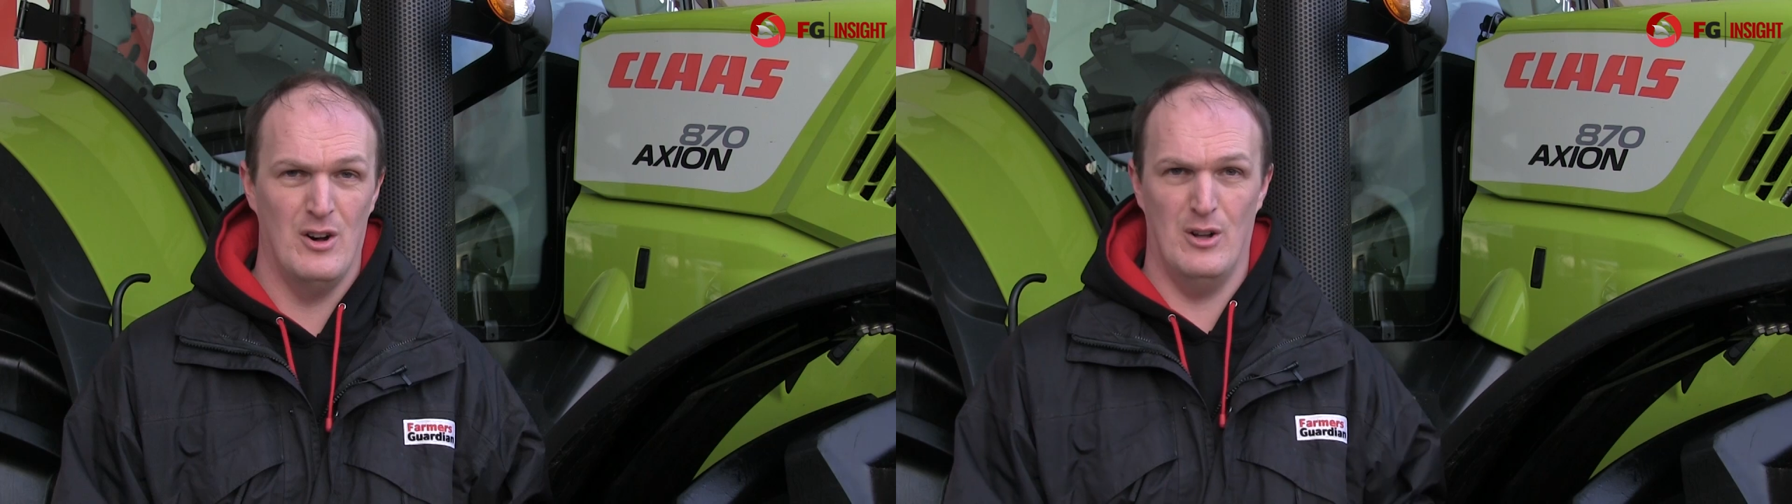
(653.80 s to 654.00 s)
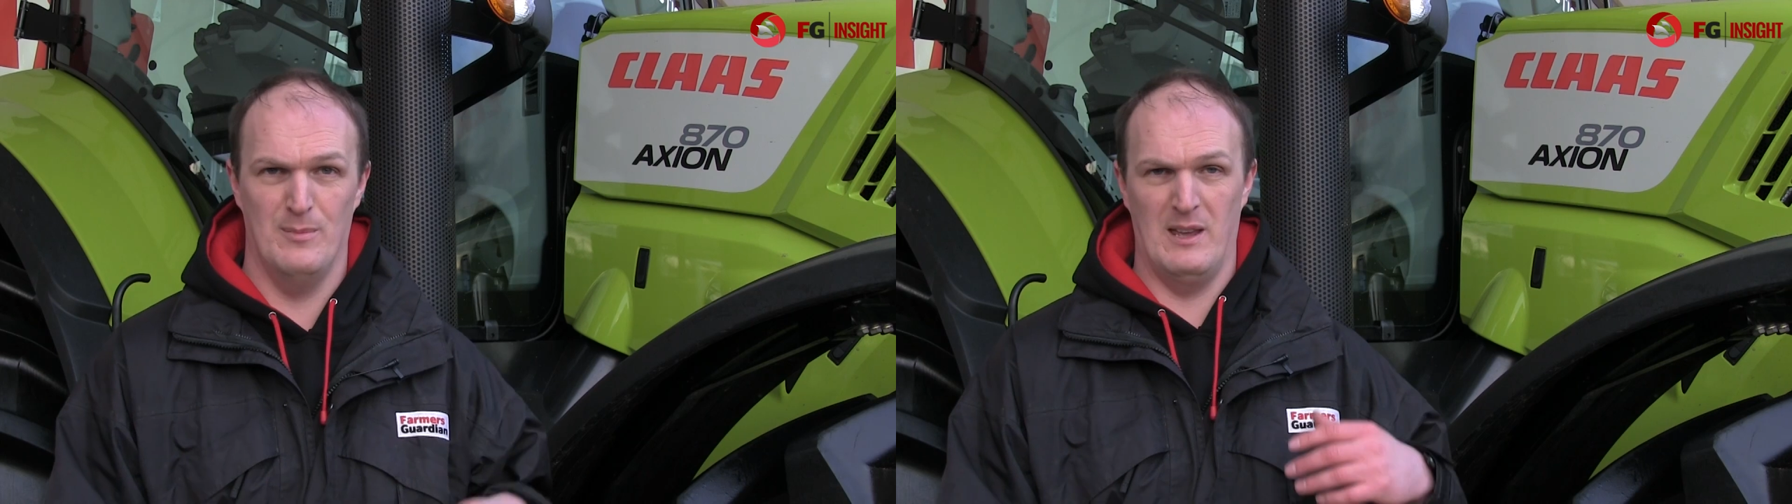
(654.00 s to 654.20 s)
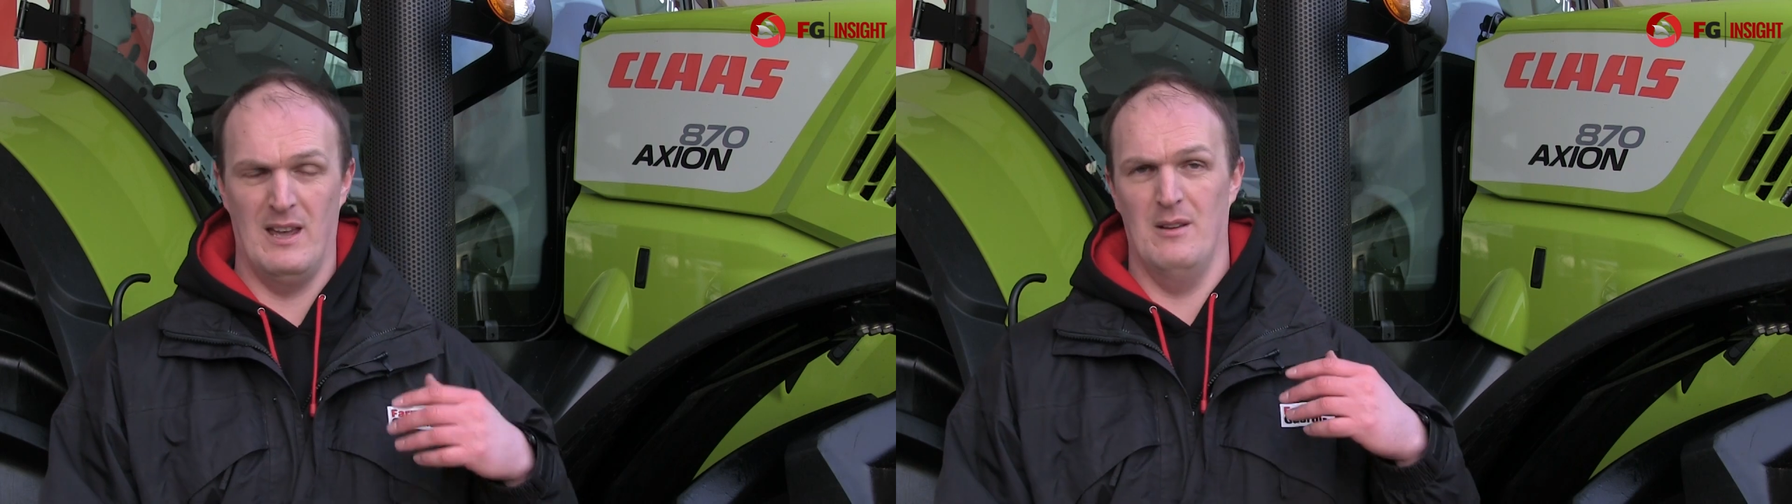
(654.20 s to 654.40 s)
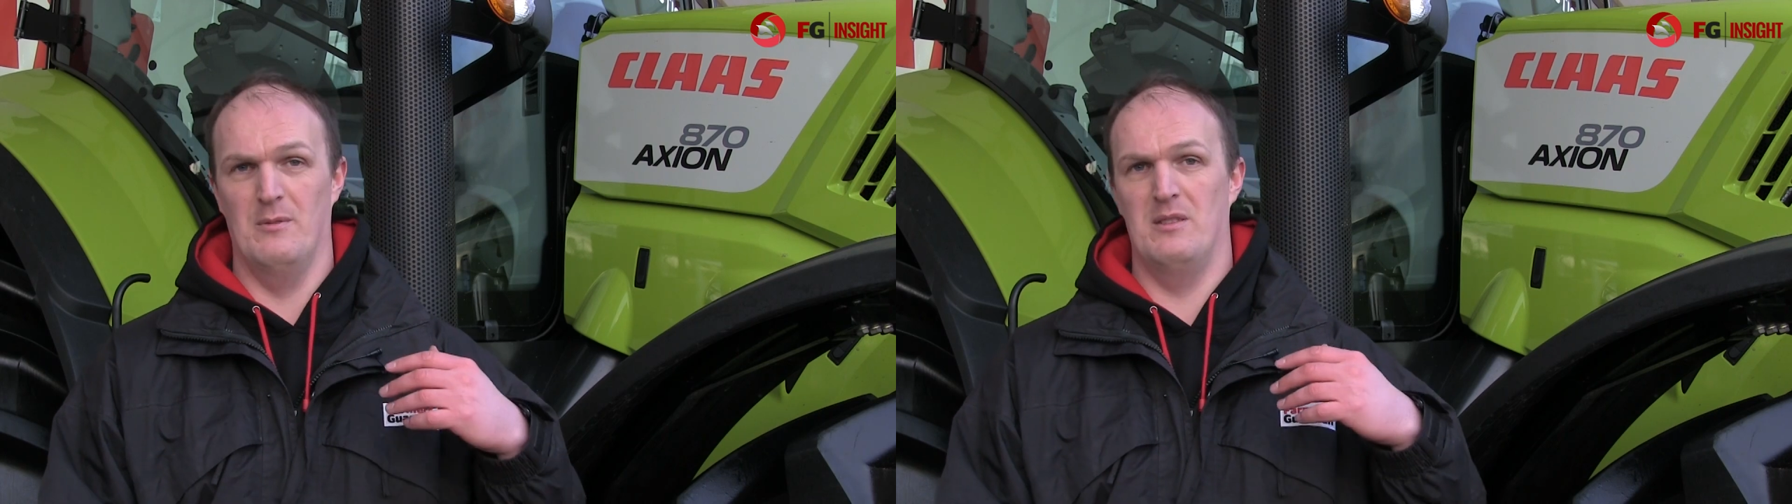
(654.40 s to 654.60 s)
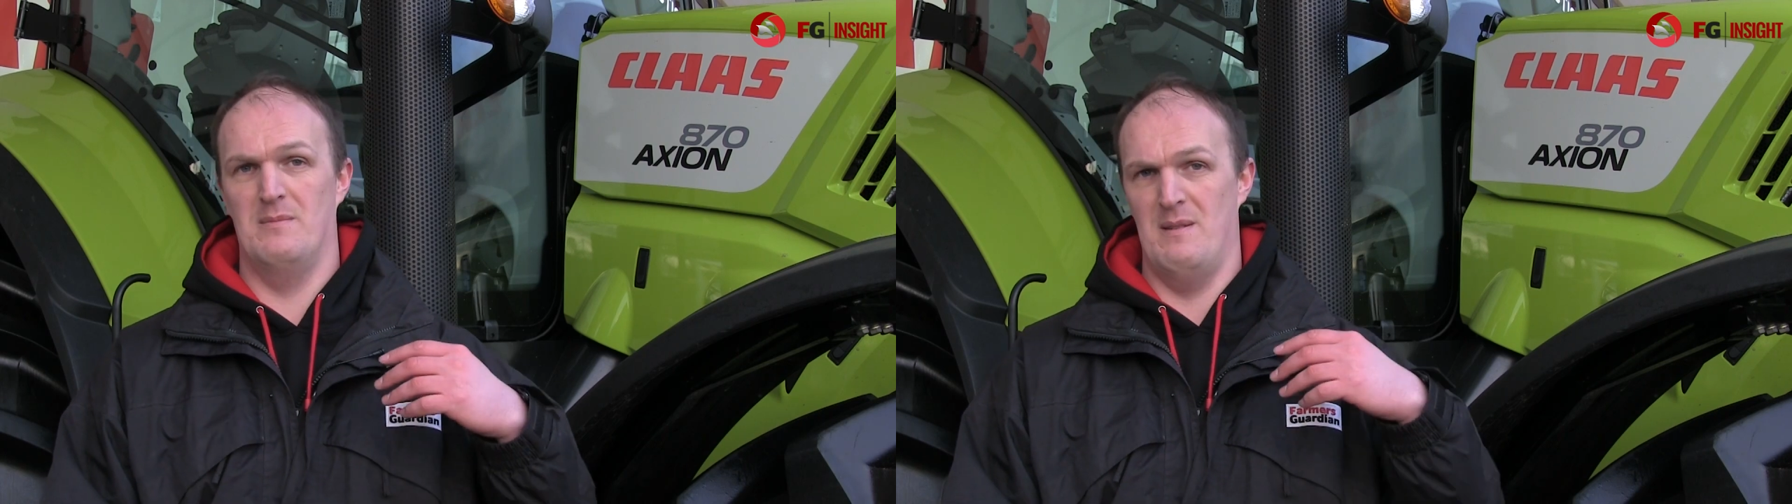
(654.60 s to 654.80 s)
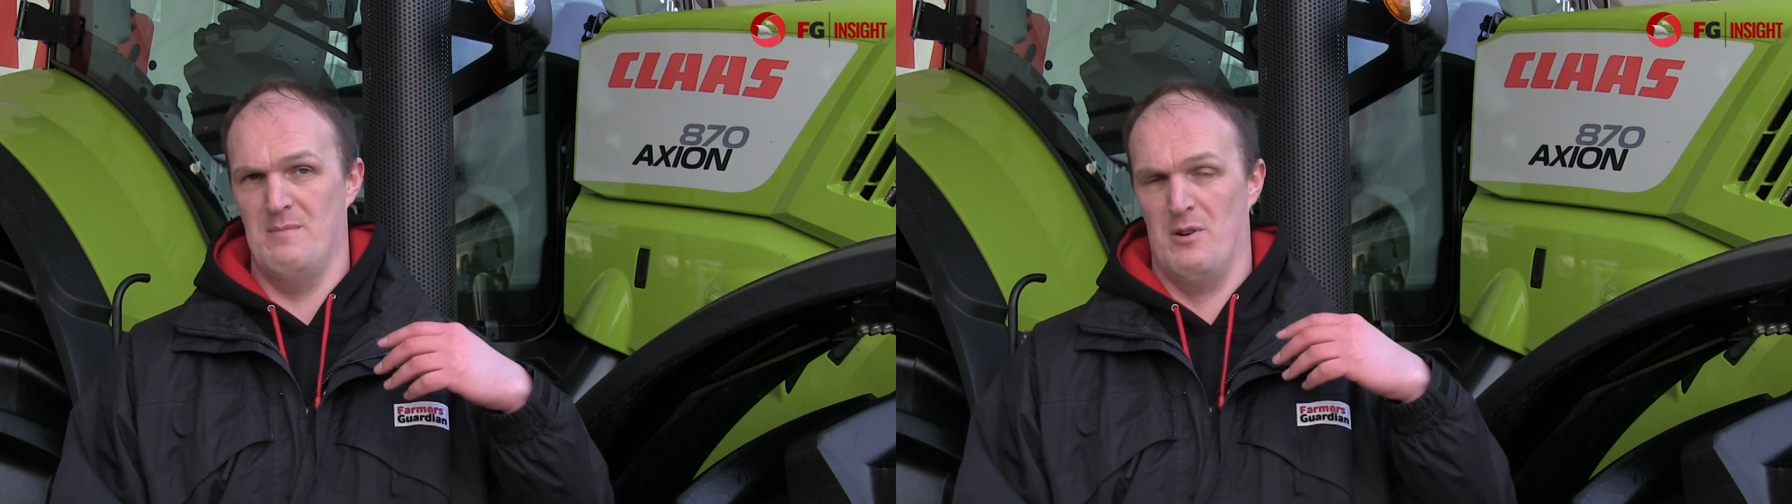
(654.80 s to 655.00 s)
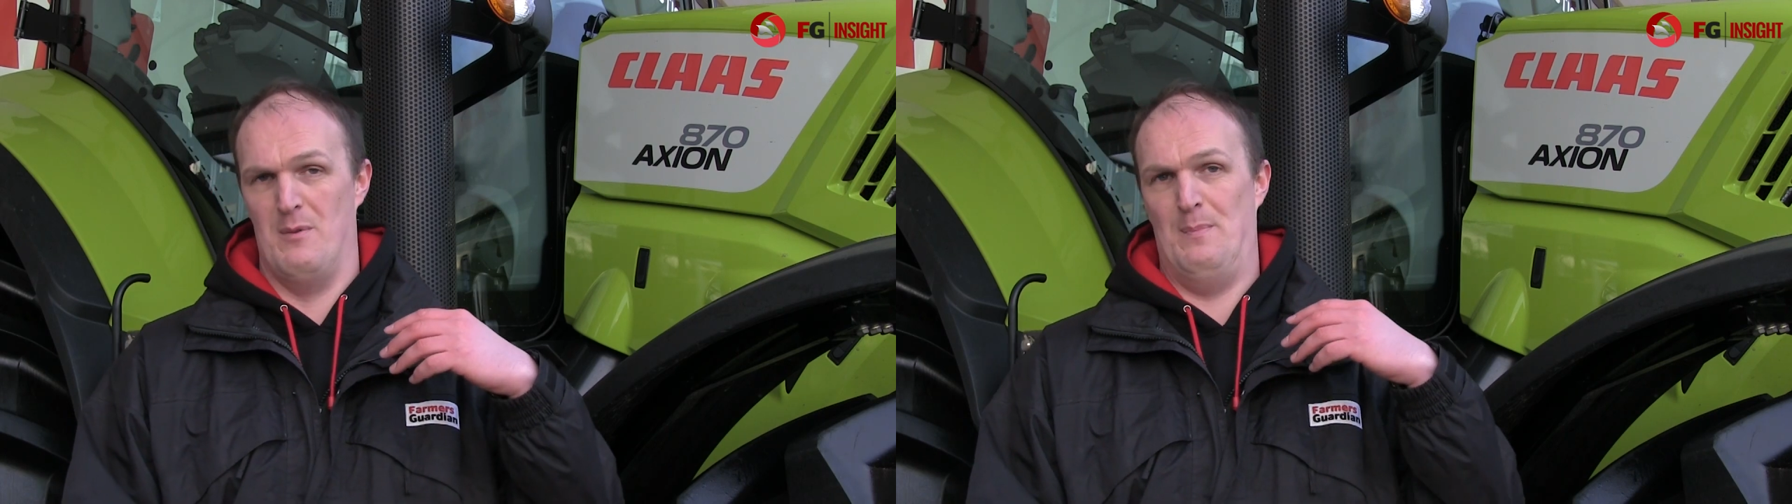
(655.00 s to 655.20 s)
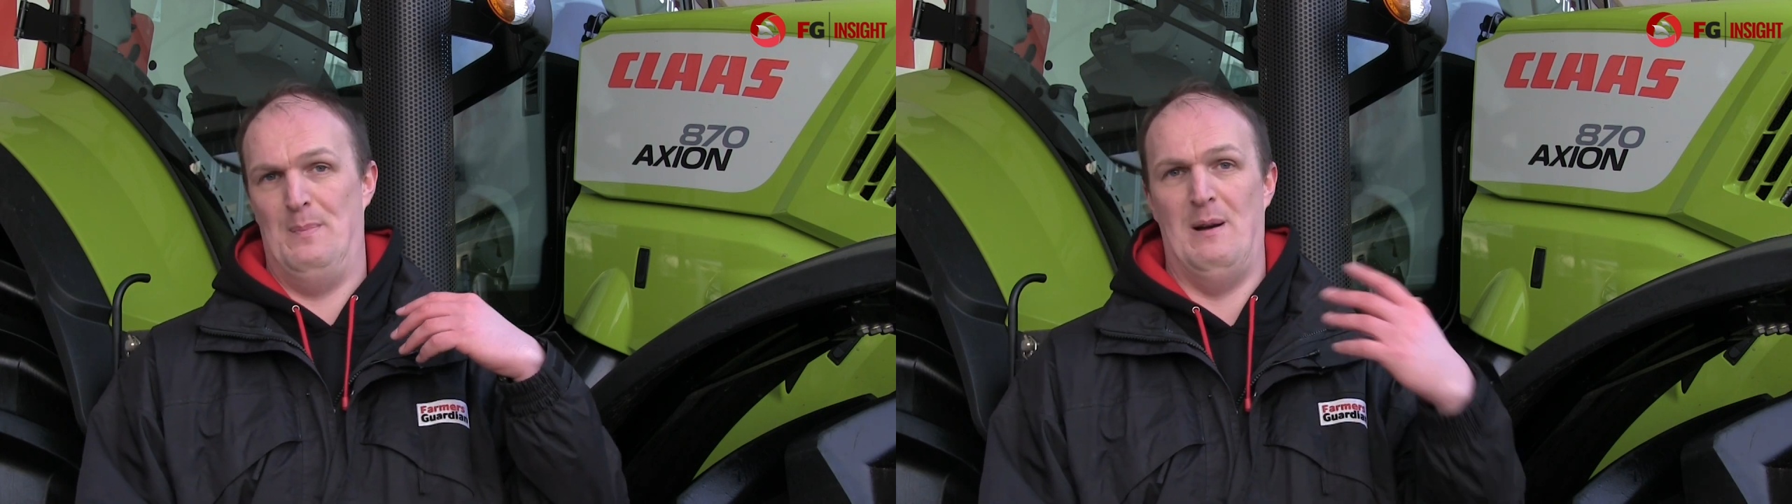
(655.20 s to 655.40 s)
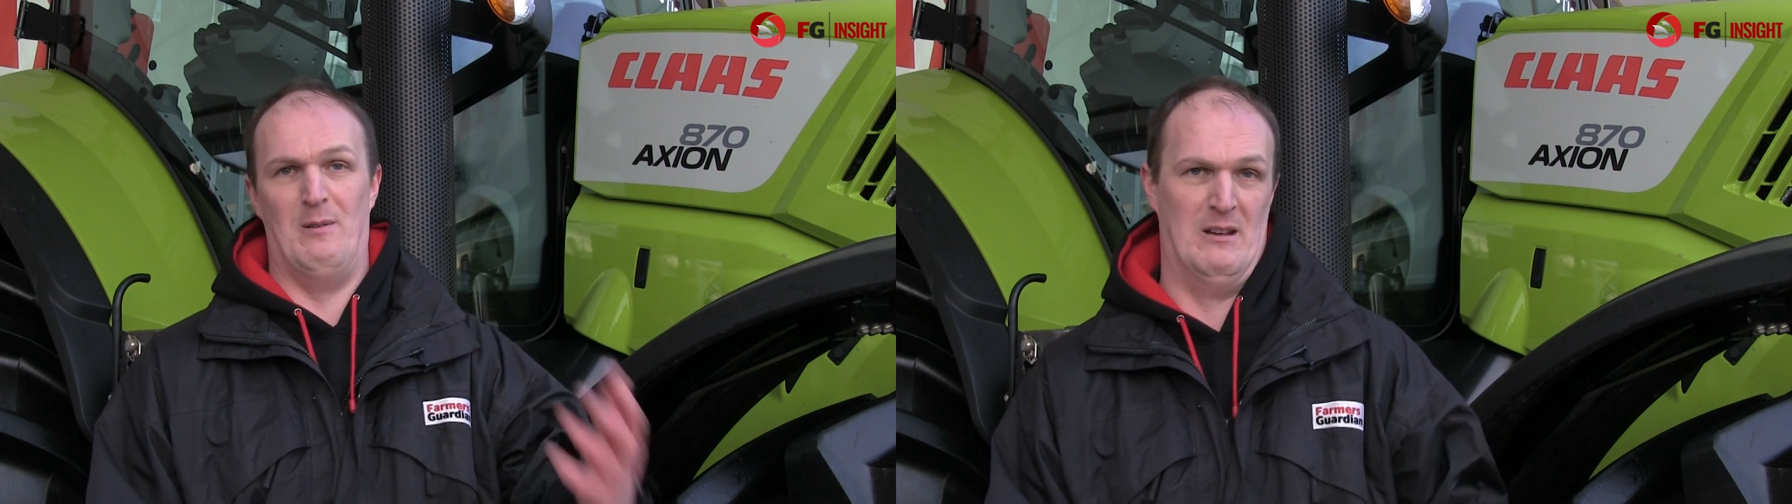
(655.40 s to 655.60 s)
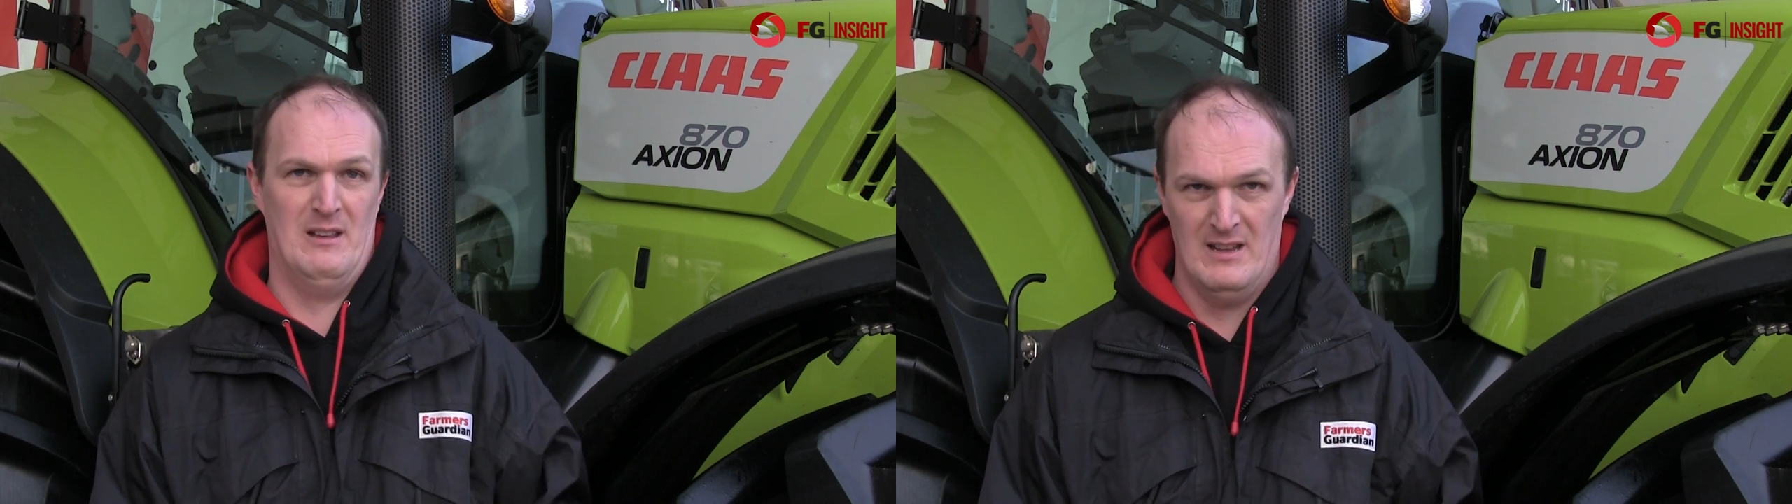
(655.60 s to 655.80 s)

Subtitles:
albeit with a bit more power.